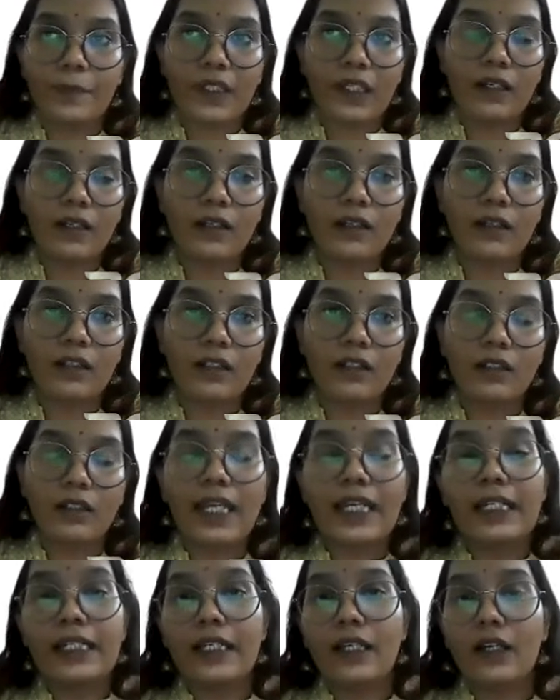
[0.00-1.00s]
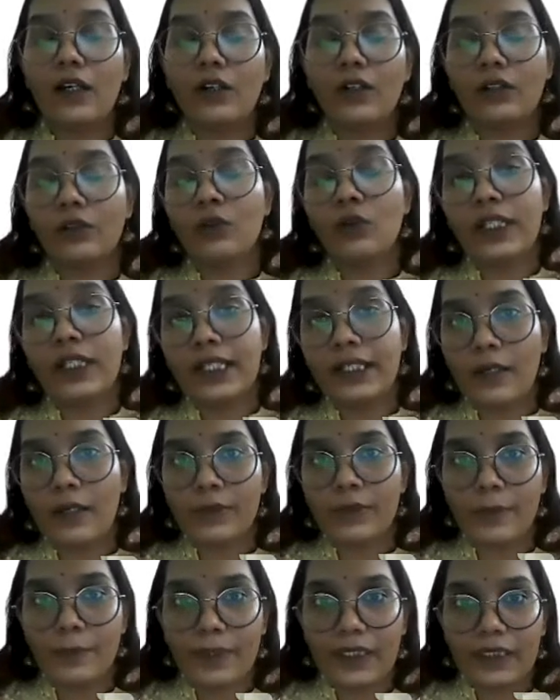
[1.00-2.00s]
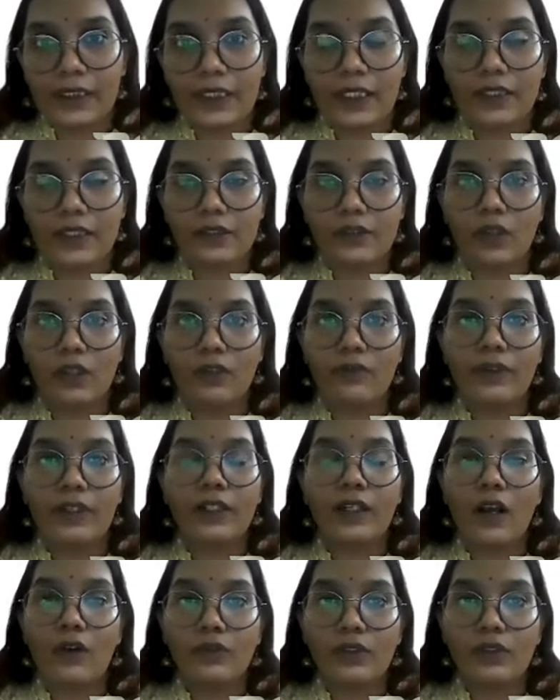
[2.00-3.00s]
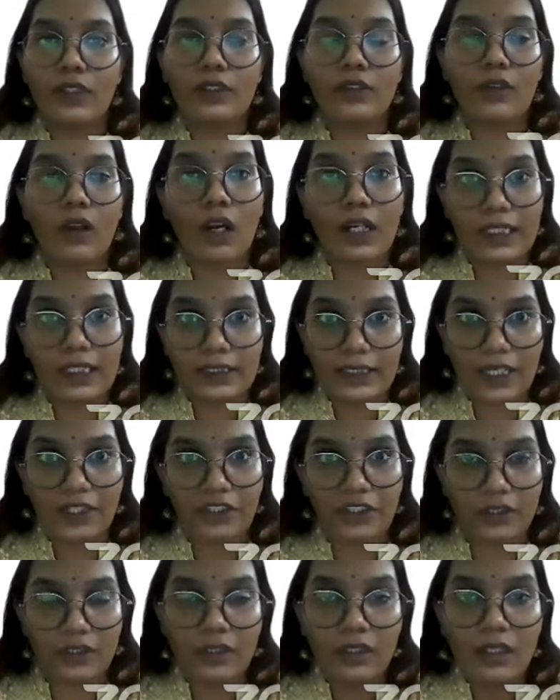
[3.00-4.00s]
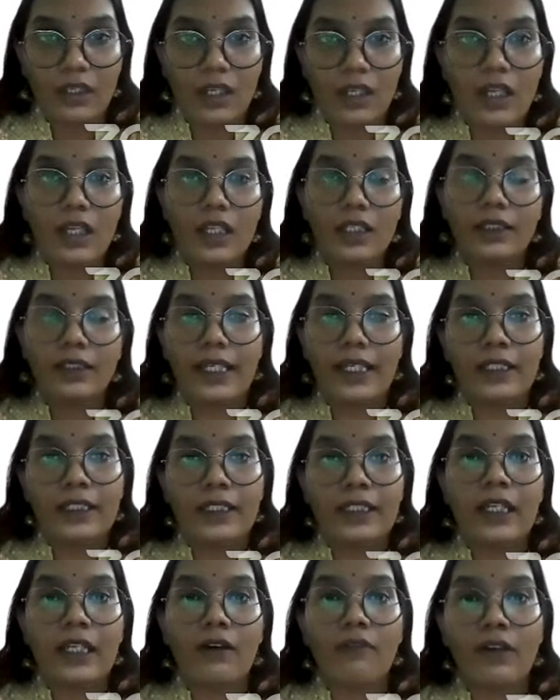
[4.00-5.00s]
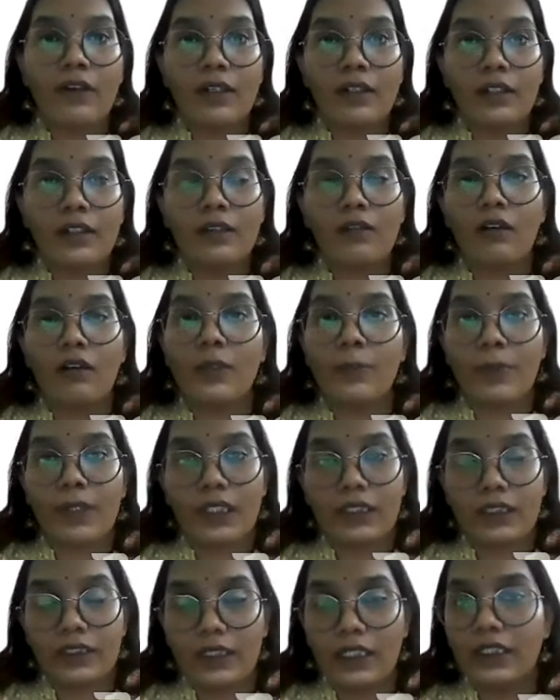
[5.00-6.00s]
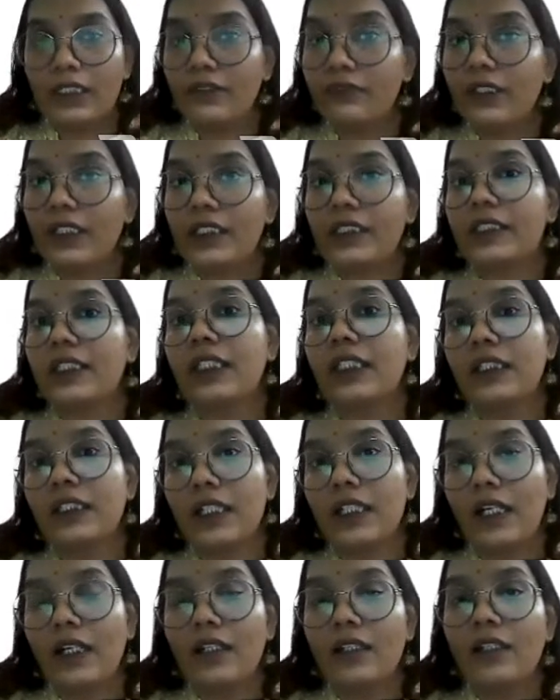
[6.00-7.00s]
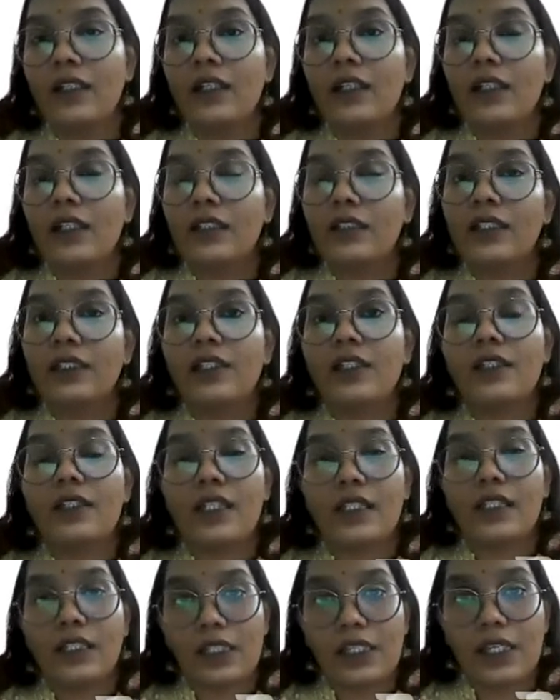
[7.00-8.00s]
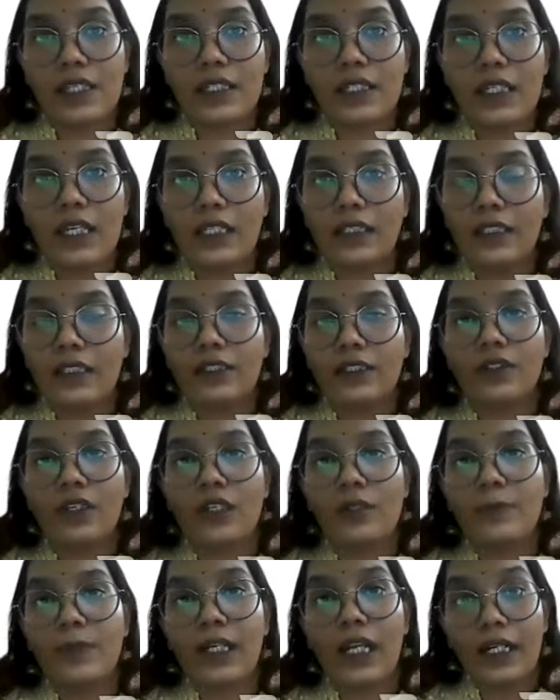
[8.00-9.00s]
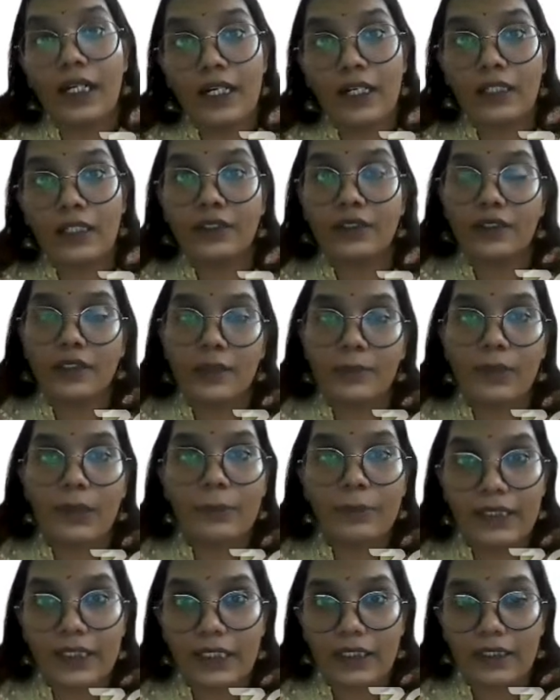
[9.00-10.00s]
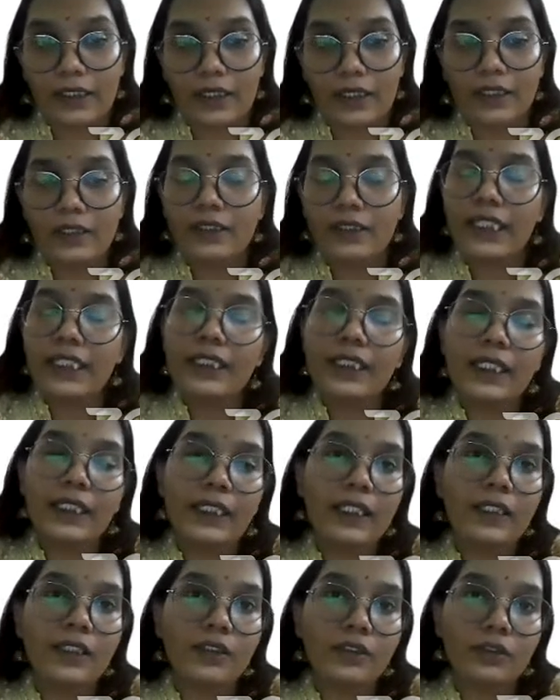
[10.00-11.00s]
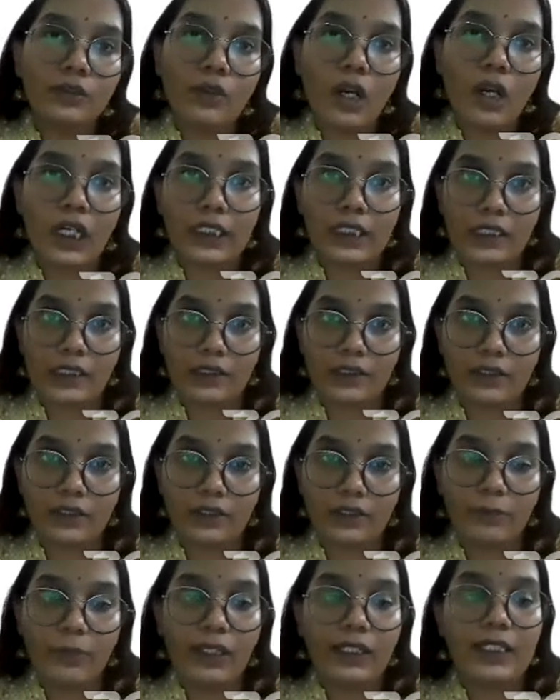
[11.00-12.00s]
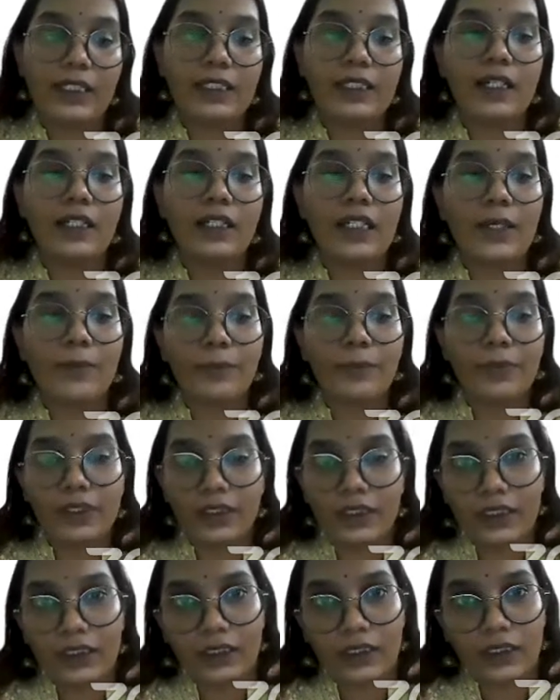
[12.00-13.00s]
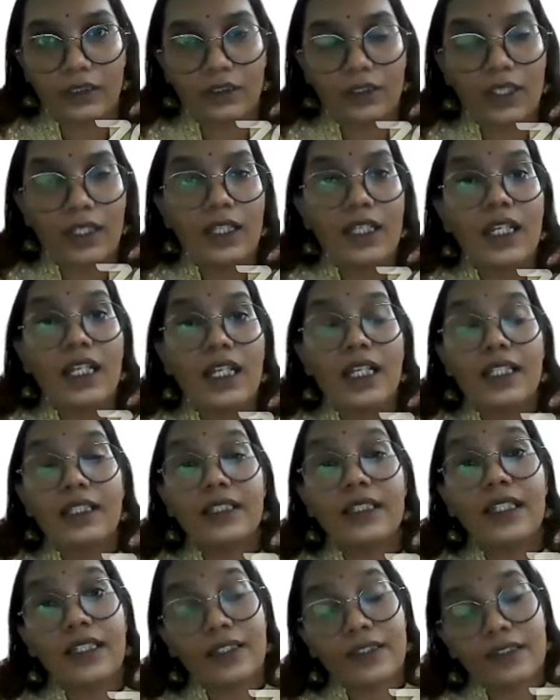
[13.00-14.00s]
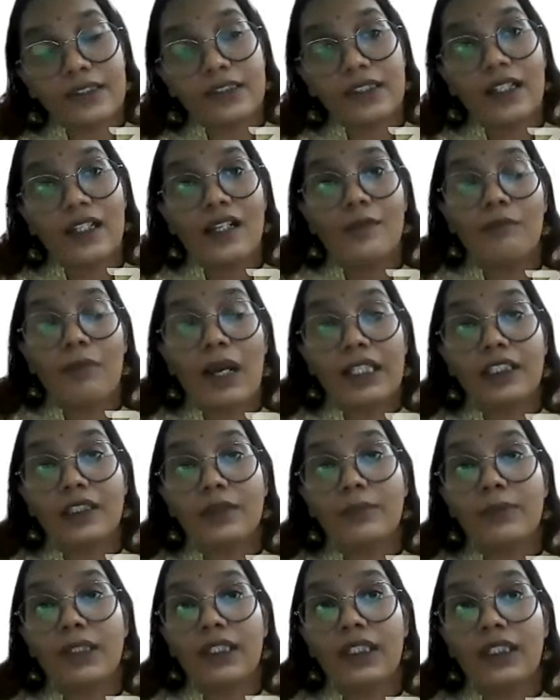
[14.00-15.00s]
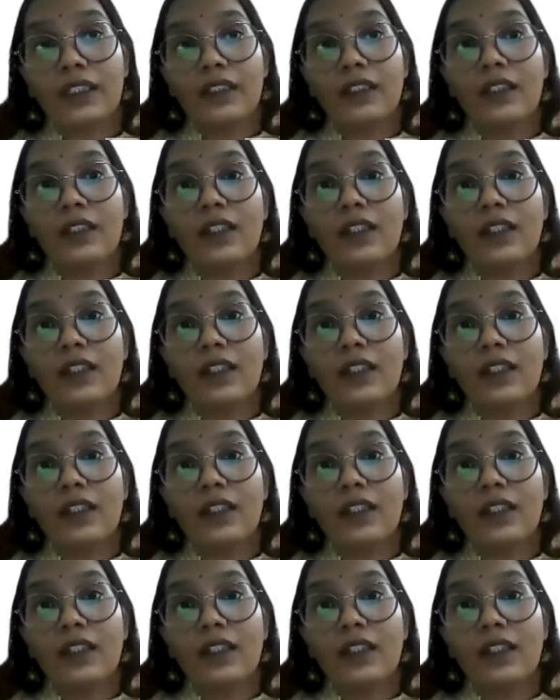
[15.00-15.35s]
holding up the meetings, or when house is not in session, then the governor or the president, if they think that this is necessary and this shall be addressed in the public interest, then they can issue ordinances. But these are temporary in nature. This must be